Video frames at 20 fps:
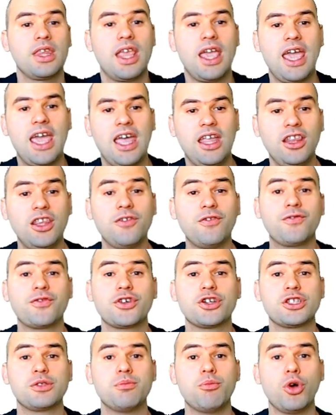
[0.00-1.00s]
In the
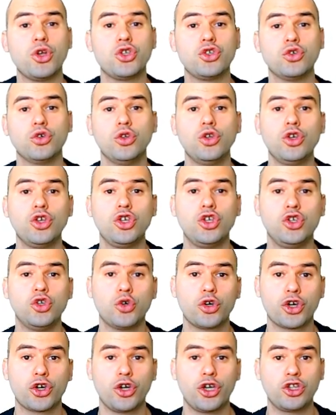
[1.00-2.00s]
first module, you're
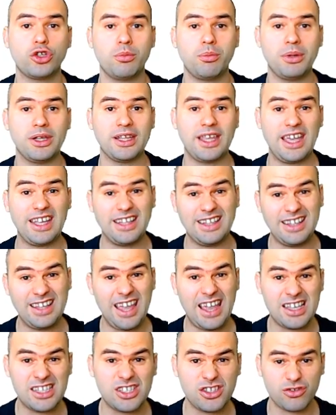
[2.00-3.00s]
going to build a
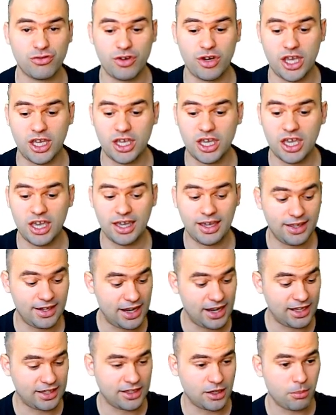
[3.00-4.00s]
test rig,
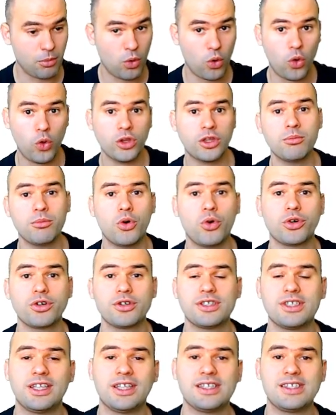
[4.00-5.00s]
connect up all the motors
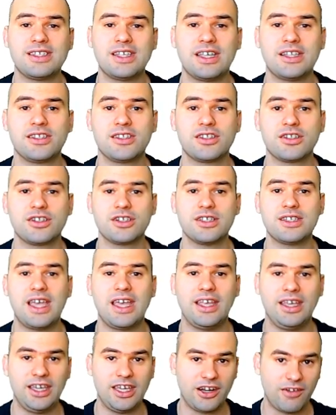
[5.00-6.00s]
and the sensors, and
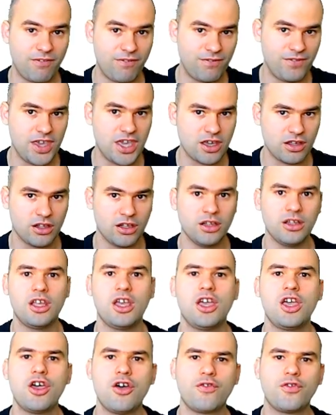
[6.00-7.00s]
get a feel
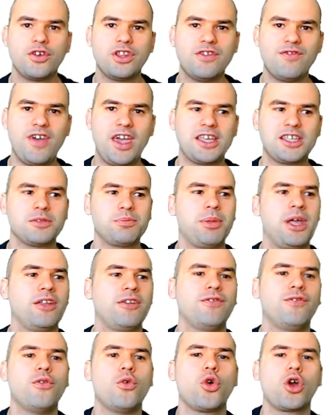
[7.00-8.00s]
for the VEX
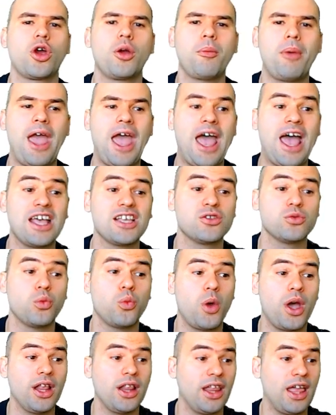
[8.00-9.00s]
platform as
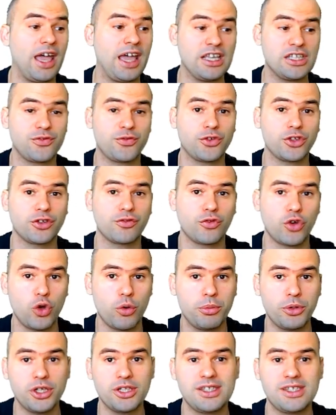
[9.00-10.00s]
well as for the
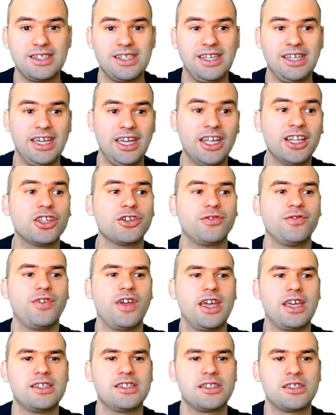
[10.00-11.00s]
Robot C
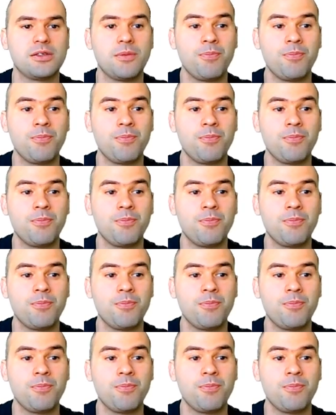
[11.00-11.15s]
interface.